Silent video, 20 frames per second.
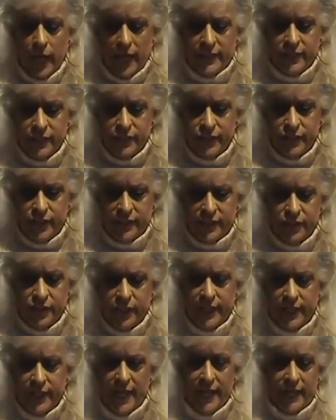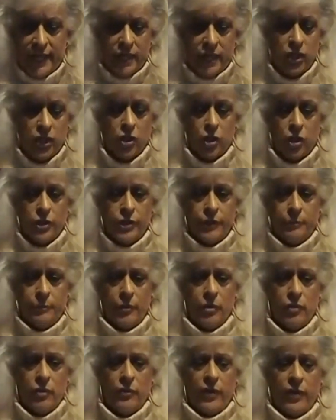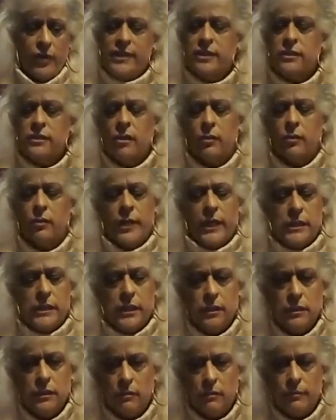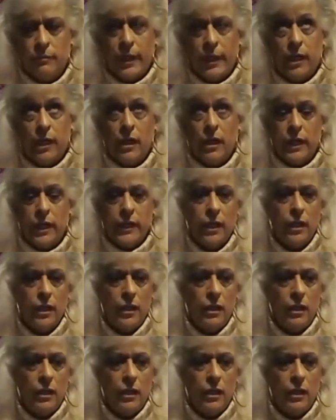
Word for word: I suggest you get it. Learn the program. It's so easy. Oh my god.